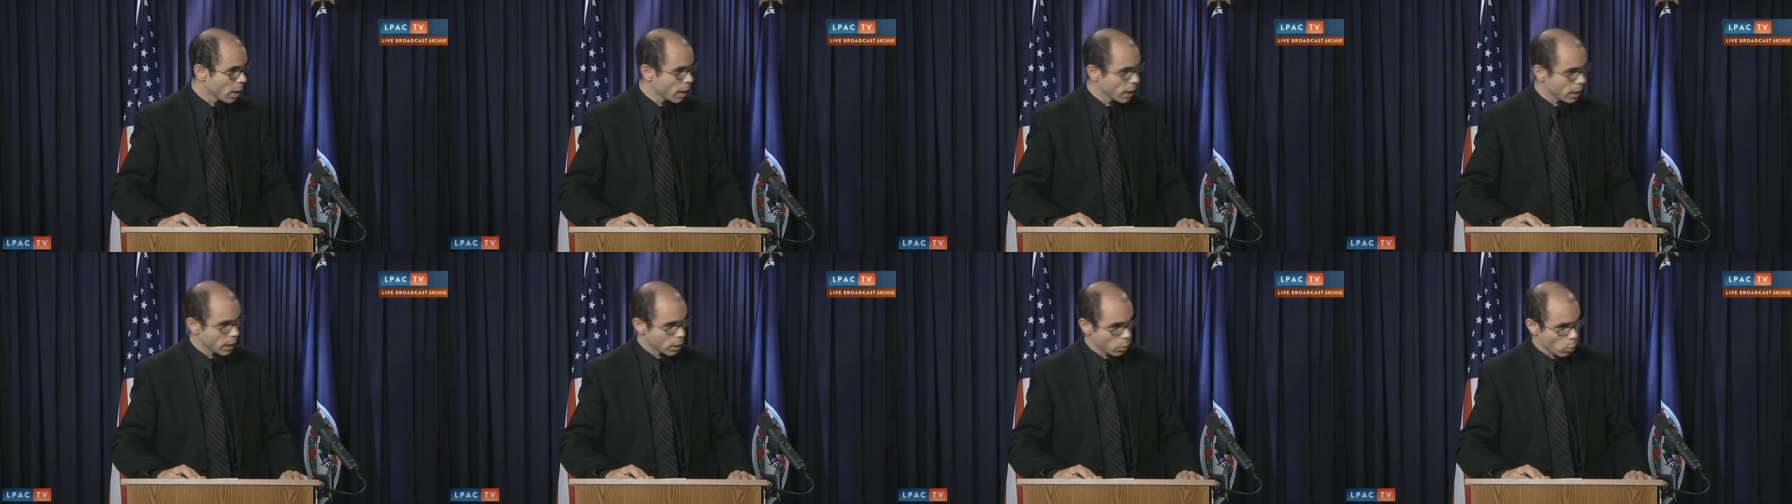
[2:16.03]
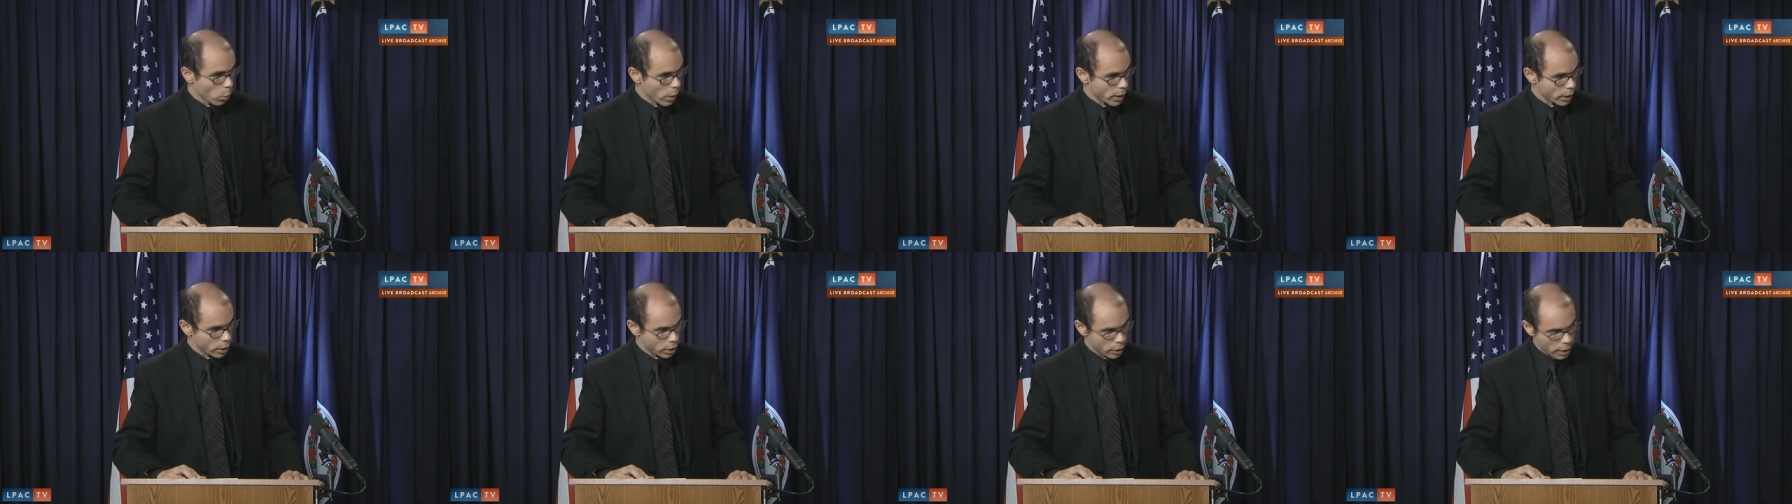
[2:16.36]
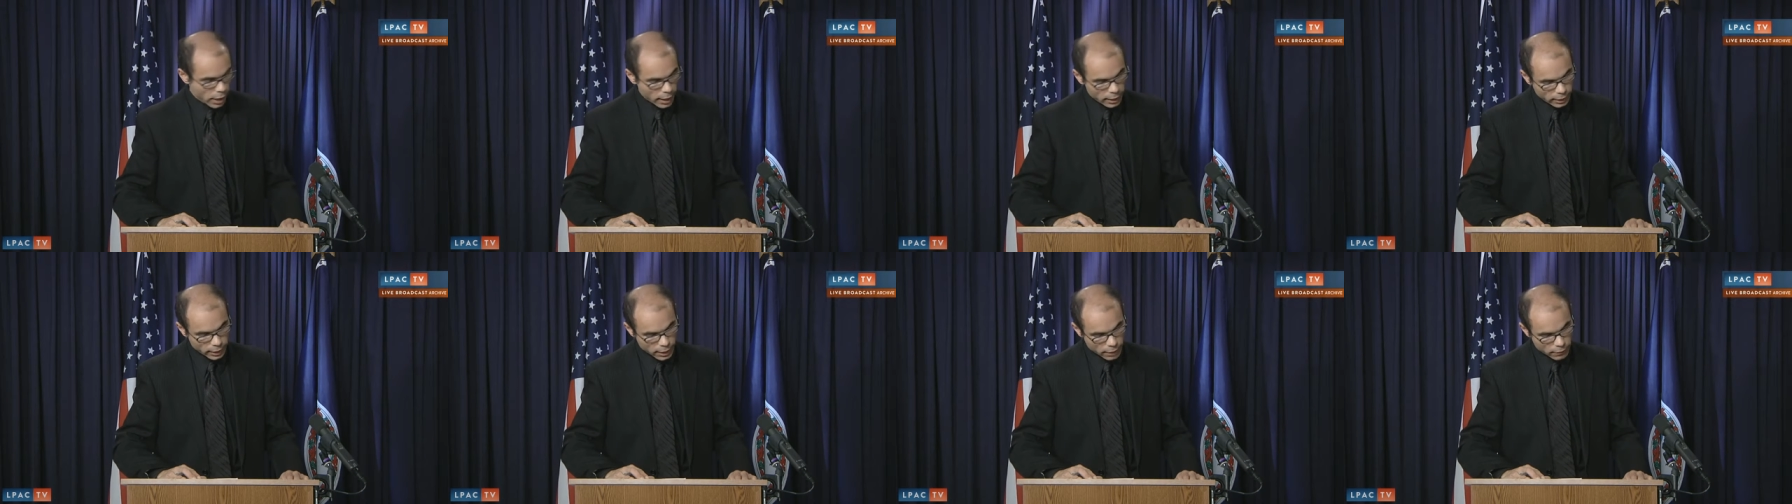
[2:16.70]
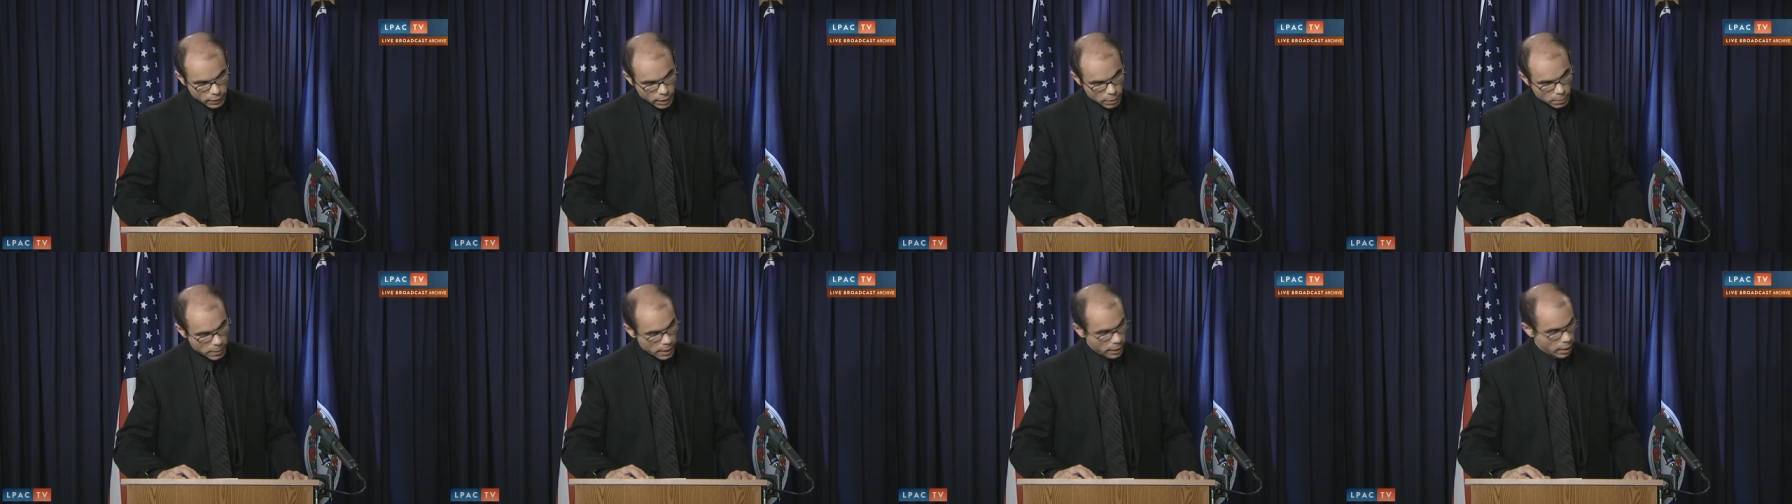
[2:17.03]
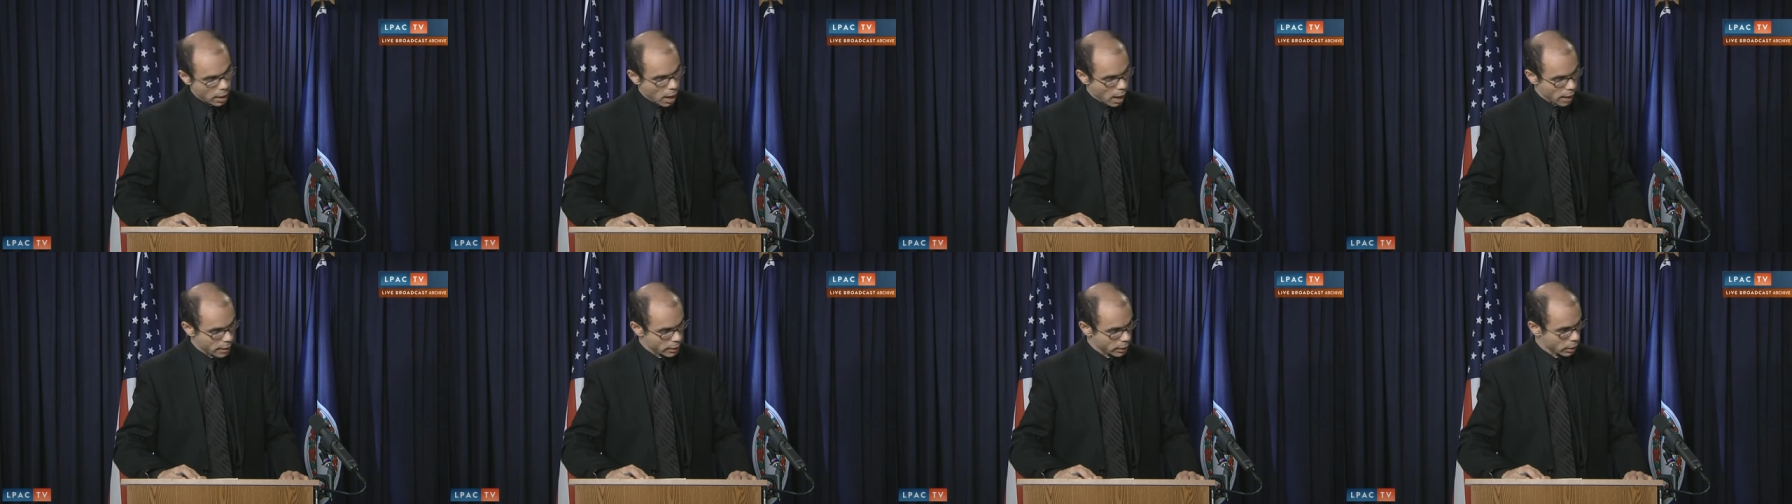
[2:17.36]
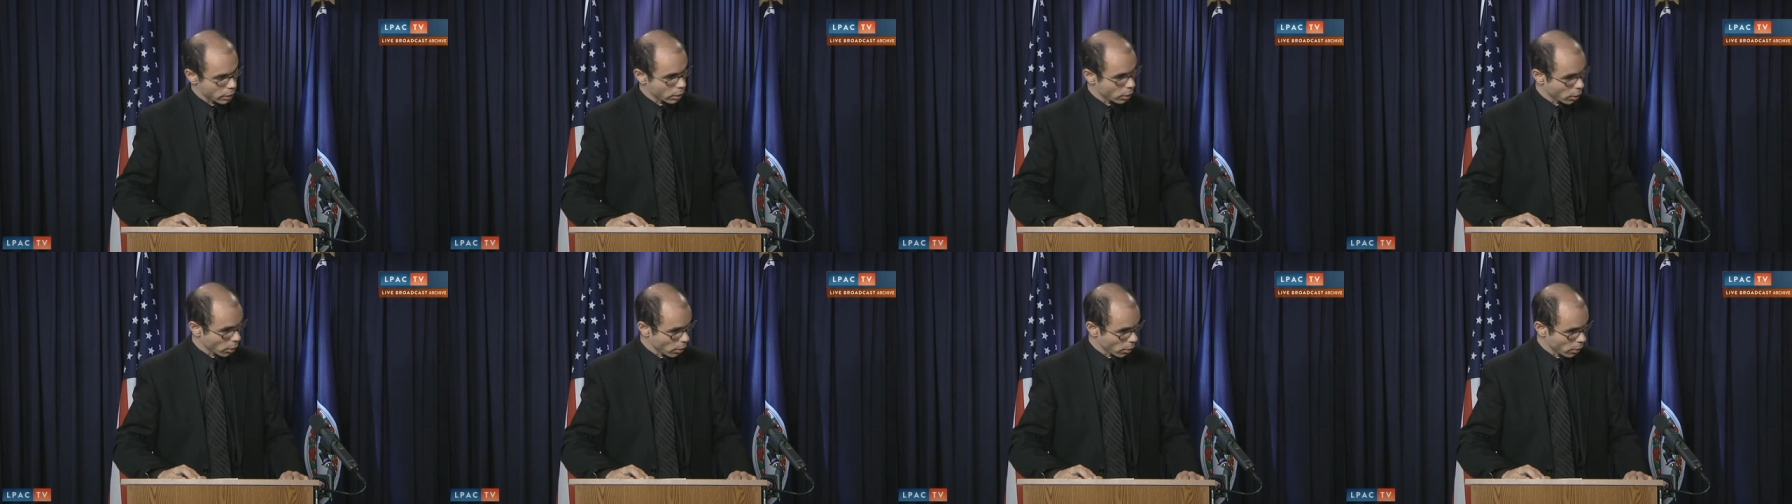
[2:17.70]
in which 9/11 at Benghazi
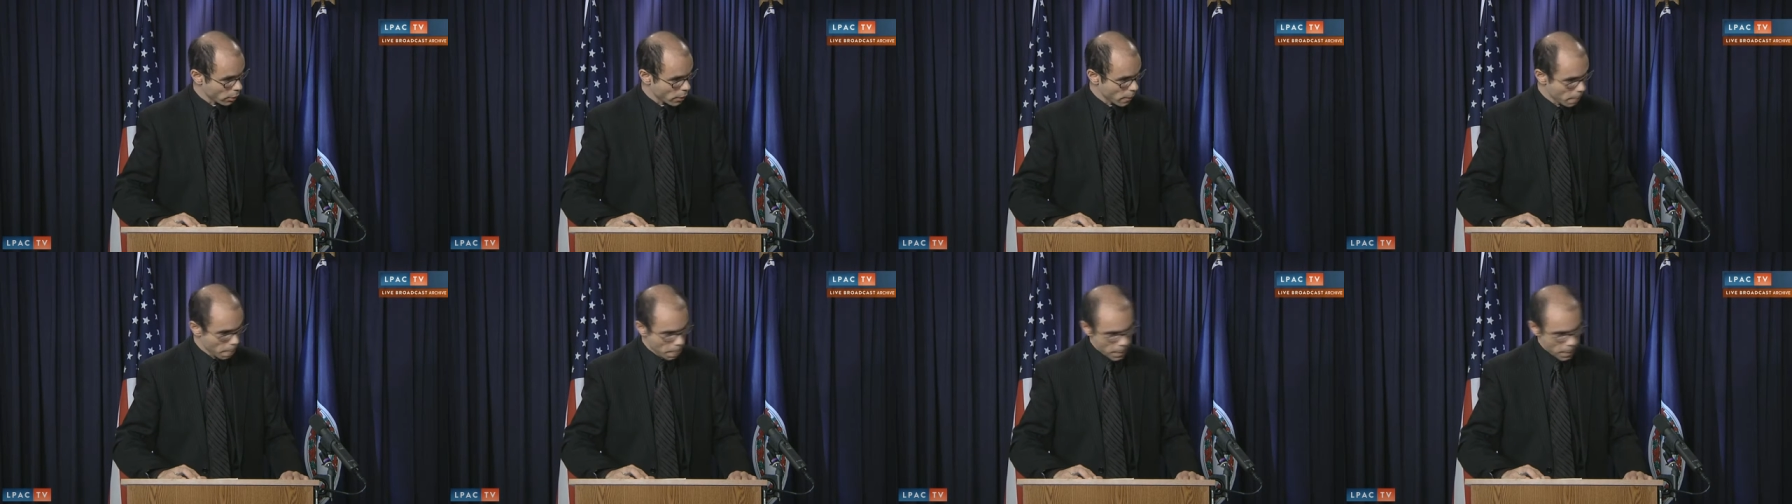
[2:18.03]
occurred.